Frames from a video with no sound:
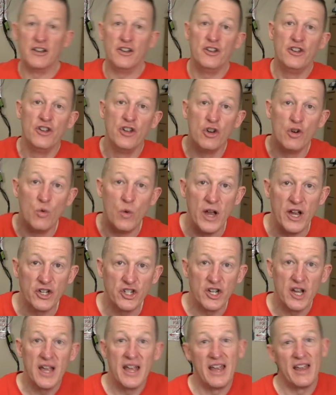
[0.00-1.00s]
do
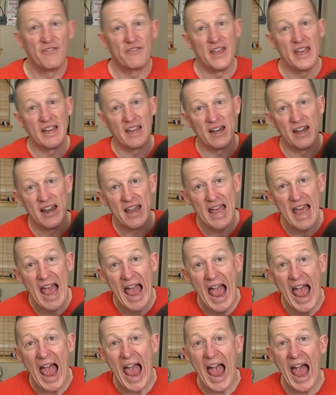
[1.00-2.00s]
wish if they can
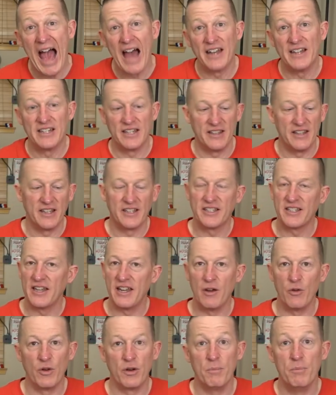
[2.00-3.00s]
add to this,
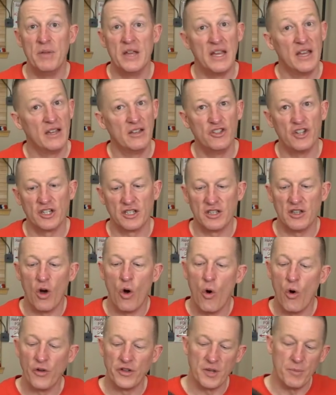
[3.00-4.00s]
it would be just the
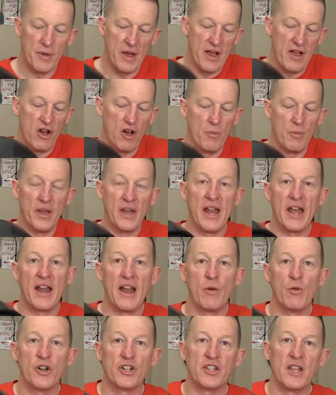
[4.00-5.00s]
ultimate helmet, and
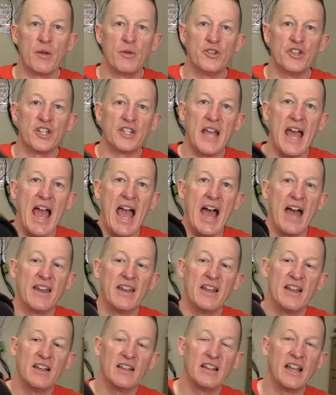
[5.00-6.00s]
I wish they would just
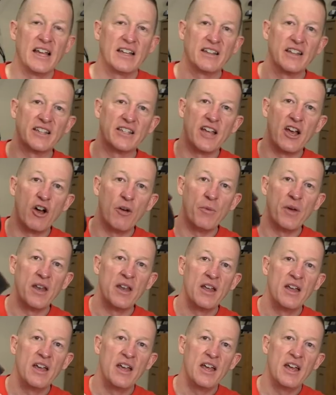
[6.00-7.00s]
add like this helmet
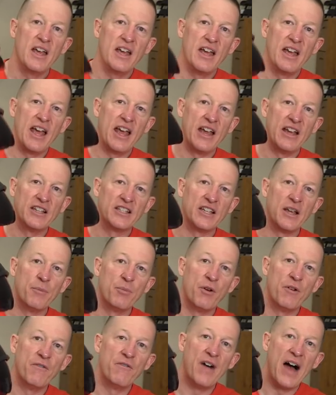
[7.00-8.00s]
a
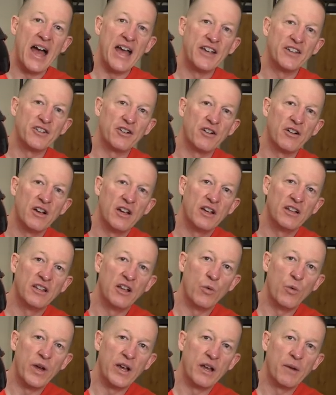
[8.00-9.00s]
simple visor
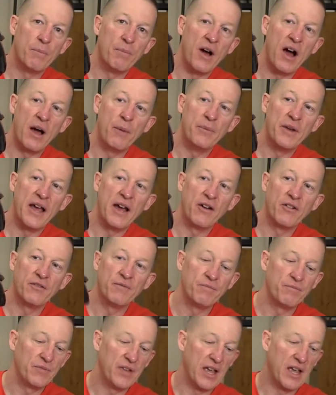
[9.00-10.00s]
that we can pop down
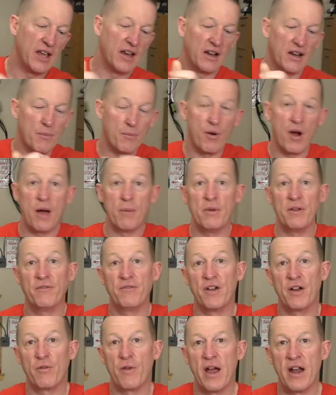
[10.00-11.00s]
and it could probably
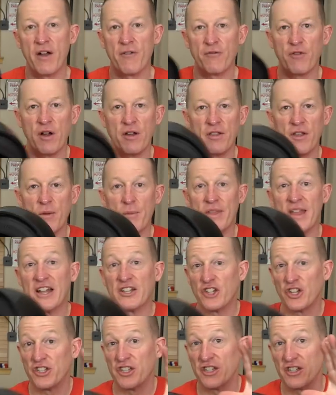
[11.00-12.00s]
fit right up front there, but
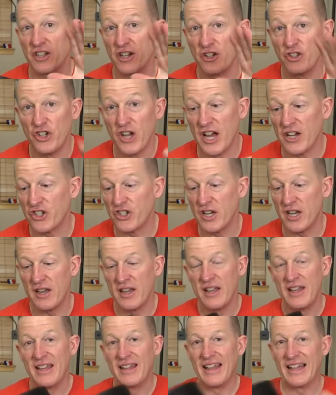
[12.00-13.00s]
that's just a suggestion.
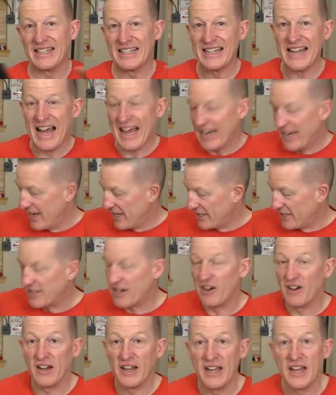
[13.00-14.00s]
That's not
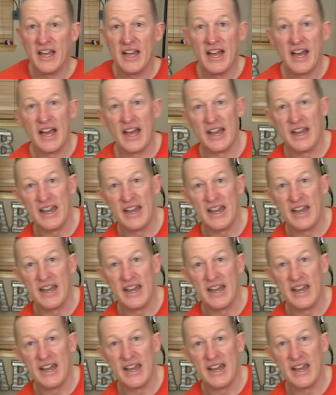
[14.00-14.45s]
necessarily a